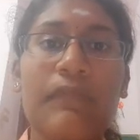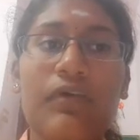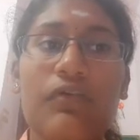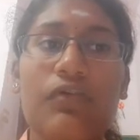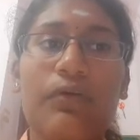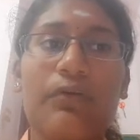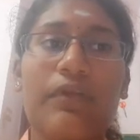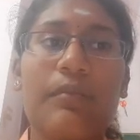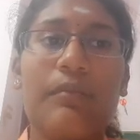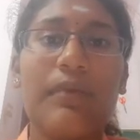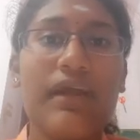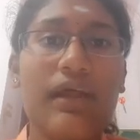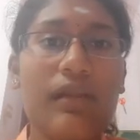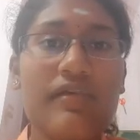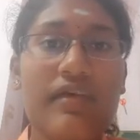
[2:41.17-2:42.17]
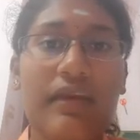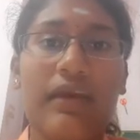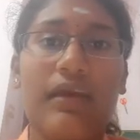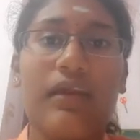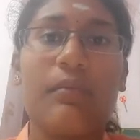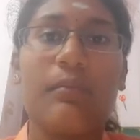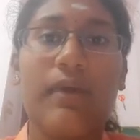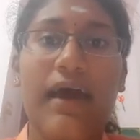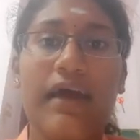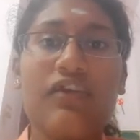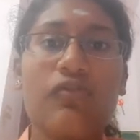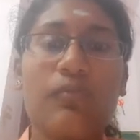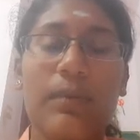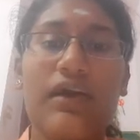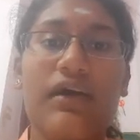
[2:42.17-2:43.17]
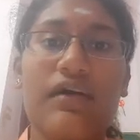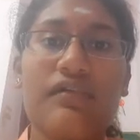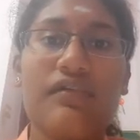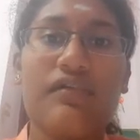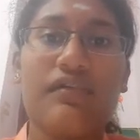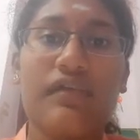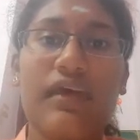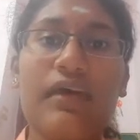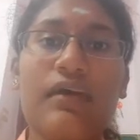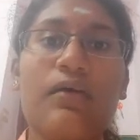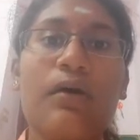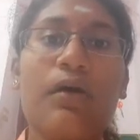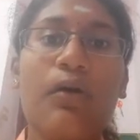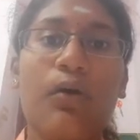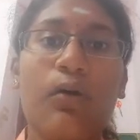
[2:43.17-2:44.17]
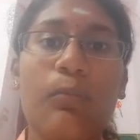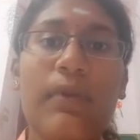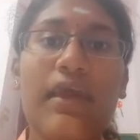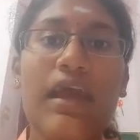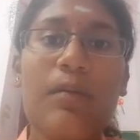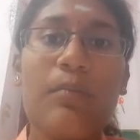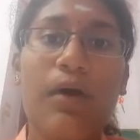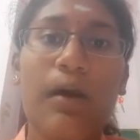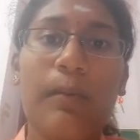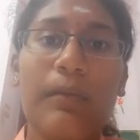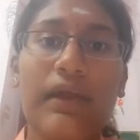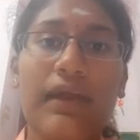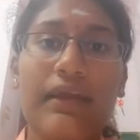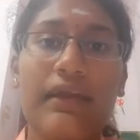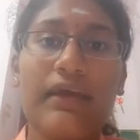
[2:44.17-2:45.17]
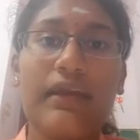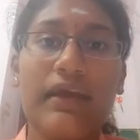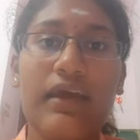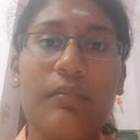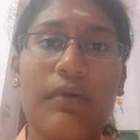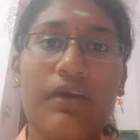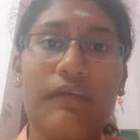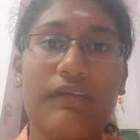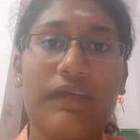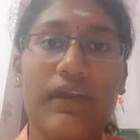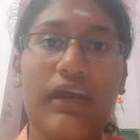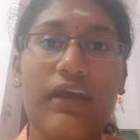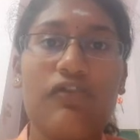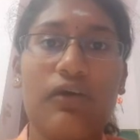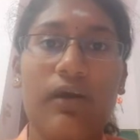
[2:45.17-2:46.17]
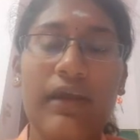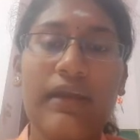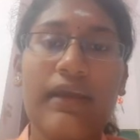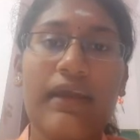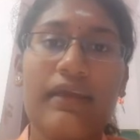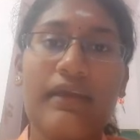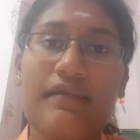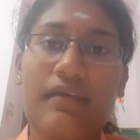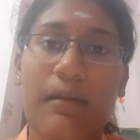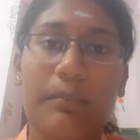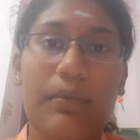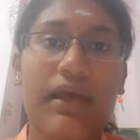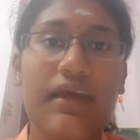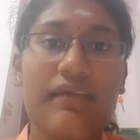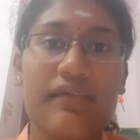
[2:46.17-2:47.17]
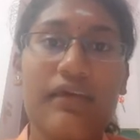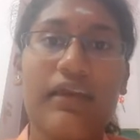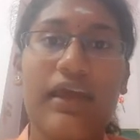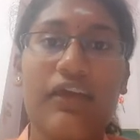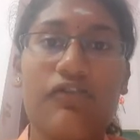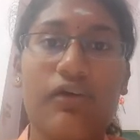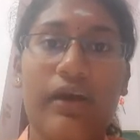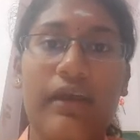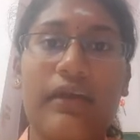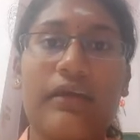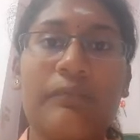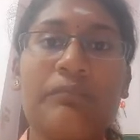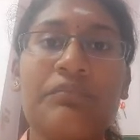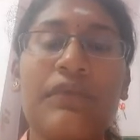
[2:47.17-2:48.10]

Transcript: So the middle genicular branch pierces the oblique popliteal ligament of the knee joint and it supplies the knee joint.